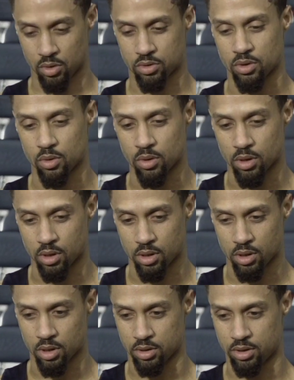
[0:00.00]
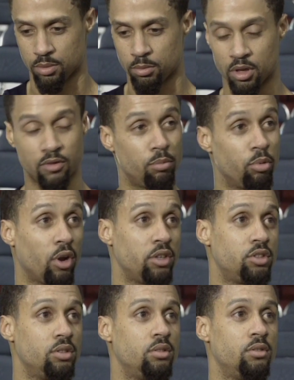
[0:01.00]
also a, a symbol of
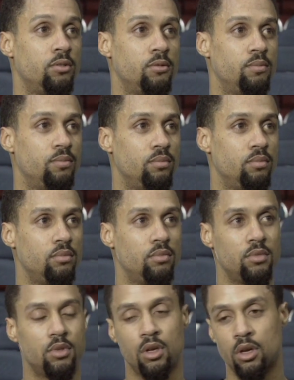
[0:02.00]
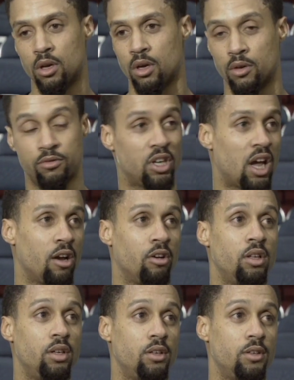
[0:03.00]
oppression, uh, of
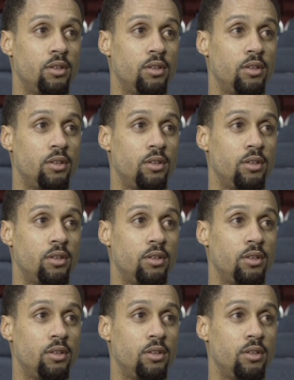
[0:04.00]
tyranny,